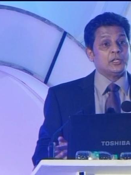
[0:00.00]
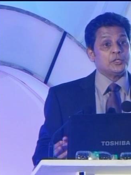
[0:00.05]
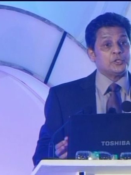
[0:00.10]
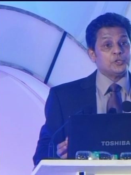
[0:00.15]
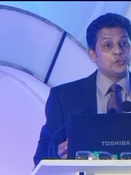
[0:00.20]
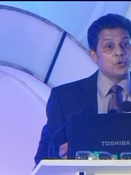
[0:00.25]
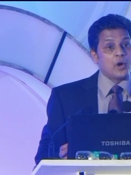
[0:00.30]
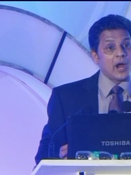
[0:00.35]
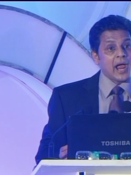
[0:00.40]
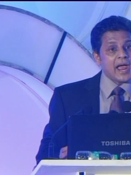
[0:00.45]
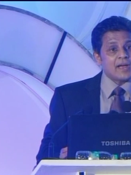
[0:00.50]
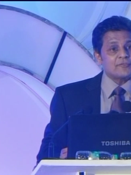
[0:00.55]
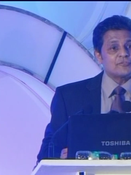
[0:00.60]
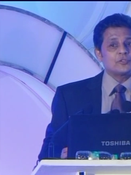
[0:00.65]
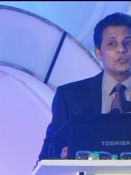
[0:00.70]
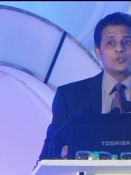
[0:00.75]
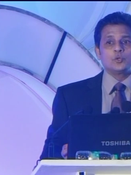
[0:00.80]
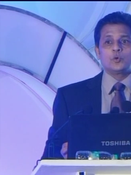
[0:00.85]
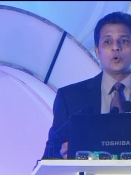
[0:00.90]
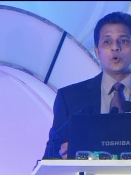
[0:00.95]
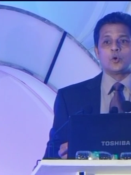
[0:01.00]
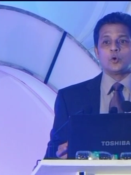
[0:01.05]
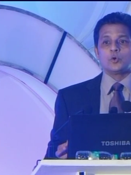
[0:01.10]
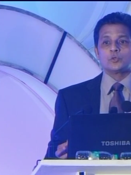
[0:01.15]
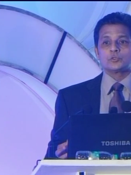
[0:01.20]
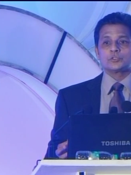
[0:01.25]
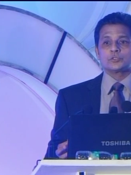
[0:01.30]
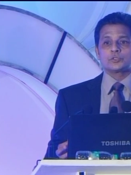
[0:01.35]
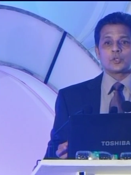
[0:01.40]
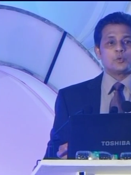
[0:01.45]
You have to go
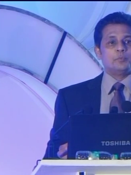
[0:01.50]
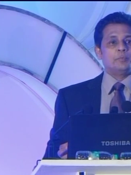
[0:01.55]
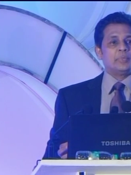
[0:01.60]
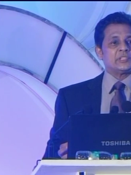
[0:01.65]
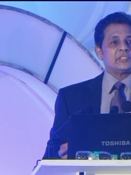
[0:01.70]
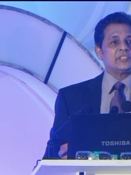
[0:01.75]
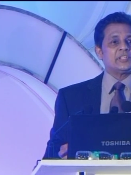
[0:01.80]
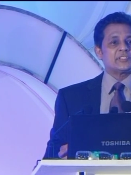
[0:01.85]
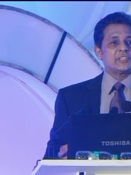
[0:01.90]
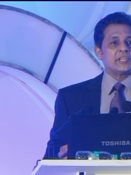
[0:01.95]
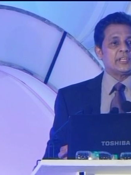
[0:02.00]
through business